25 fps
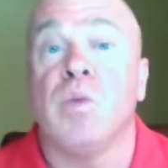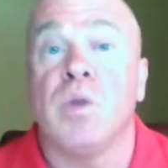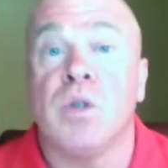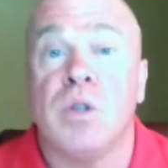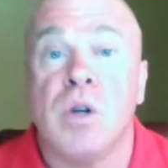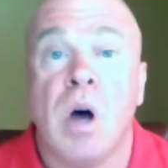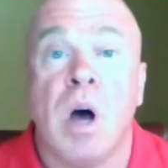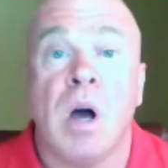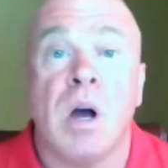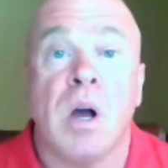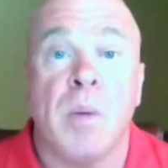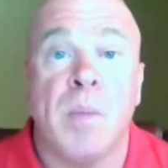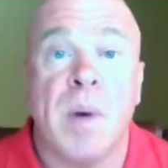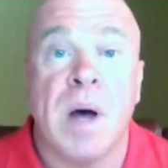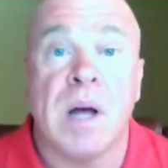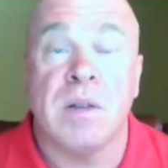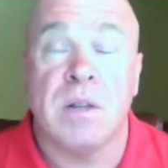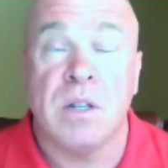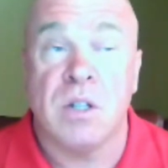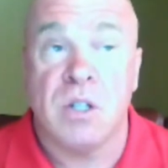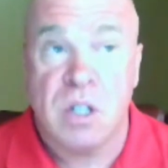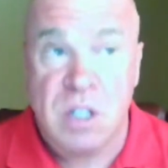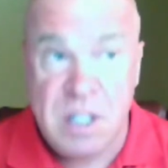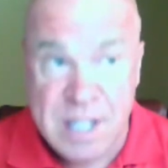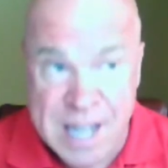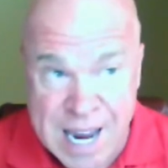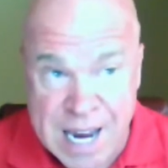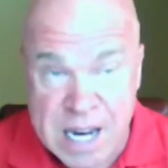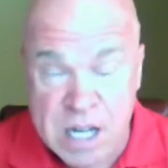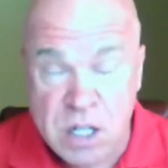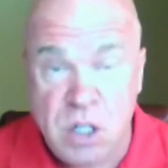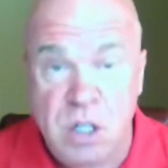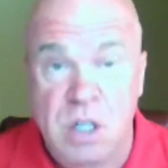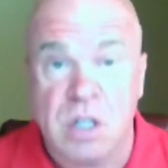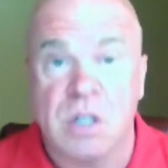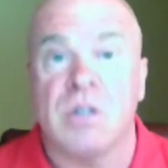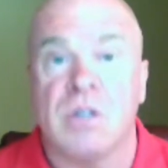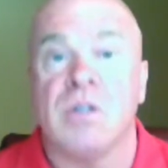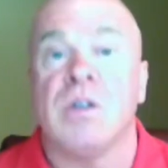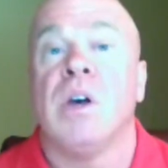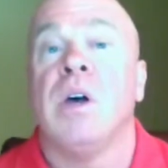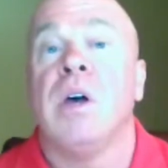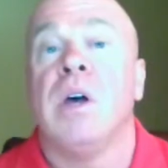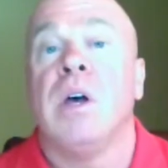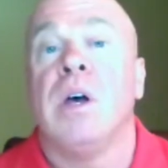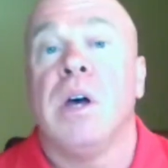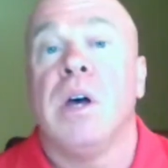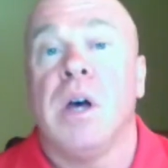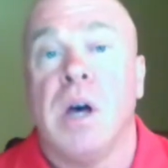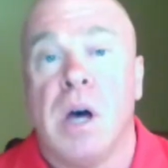We'll talk about the stages
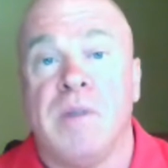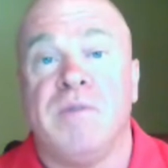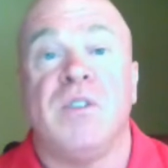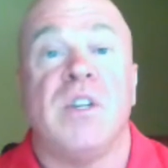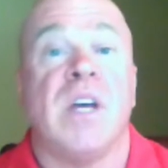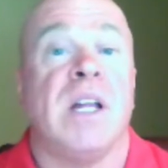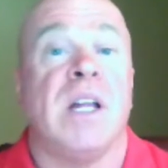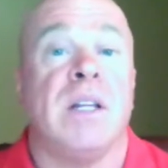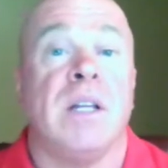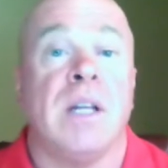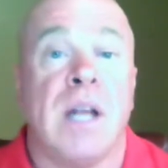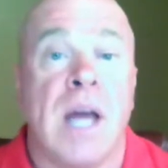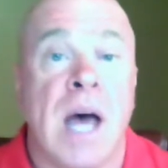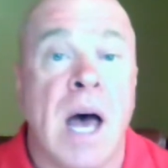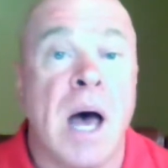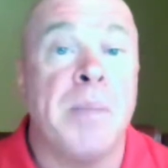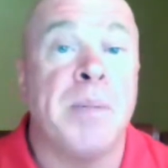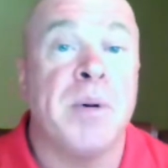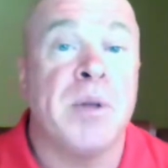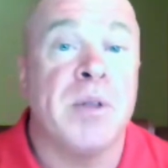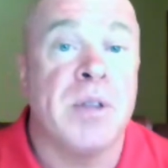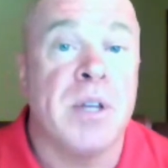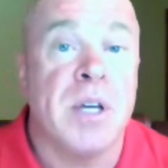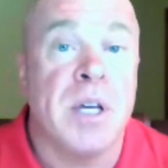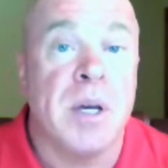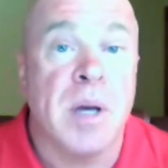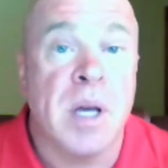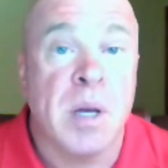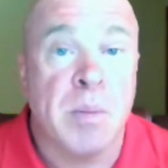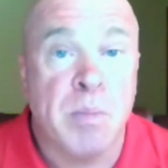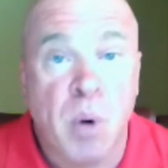of tendinopathy.